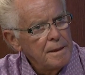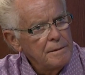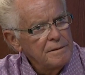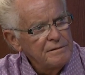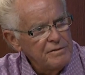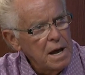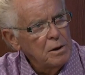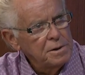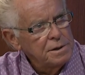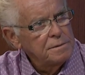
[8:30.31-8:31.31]
they
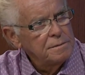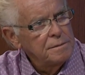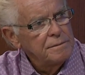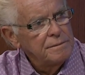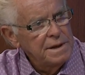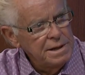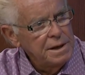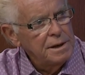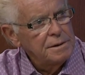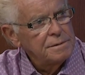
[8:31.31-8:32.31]
followed it? They
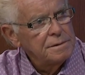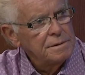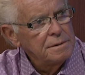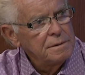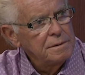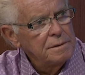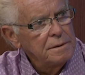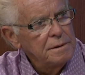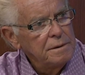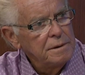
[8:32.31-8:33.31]
did it.
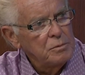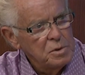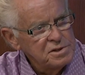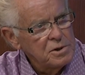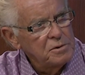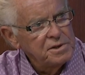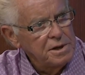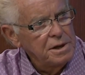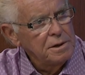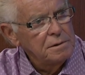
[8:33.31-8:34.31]
It
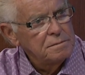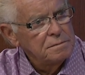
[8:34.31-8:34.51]
resulted in